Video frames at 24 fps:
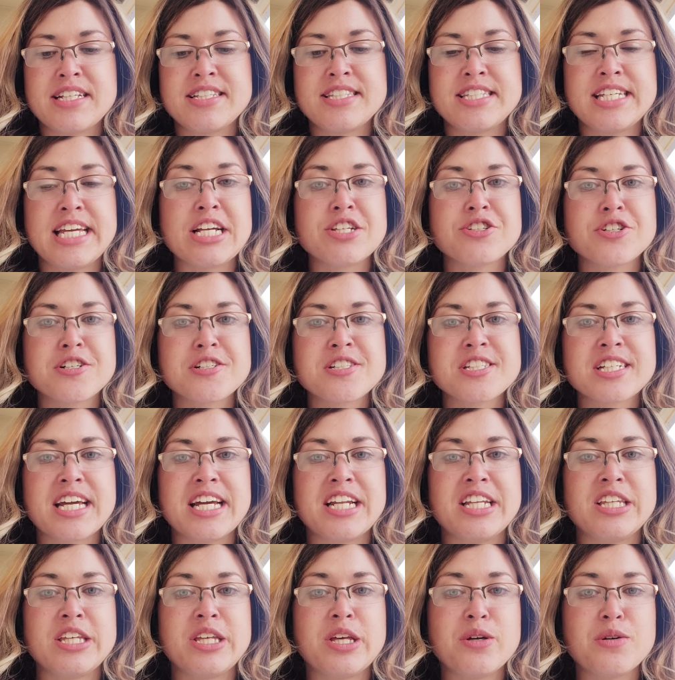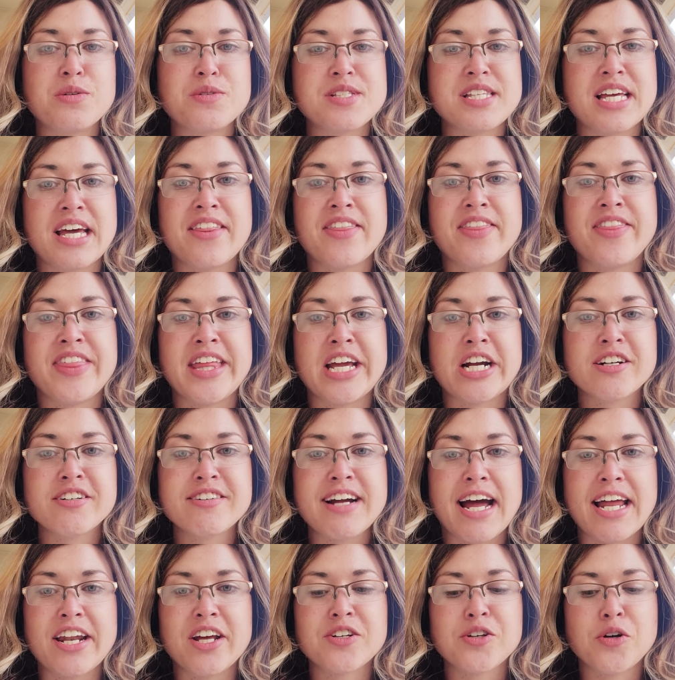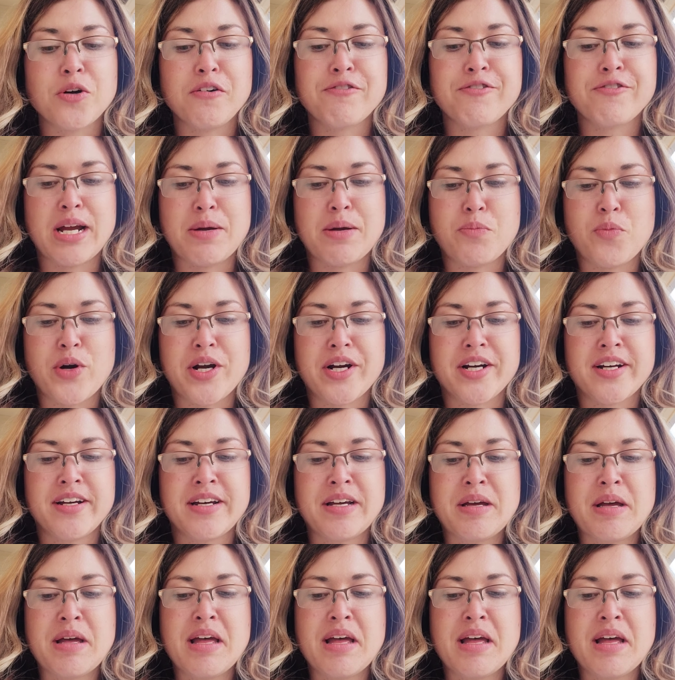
teachers can use a theoretical framework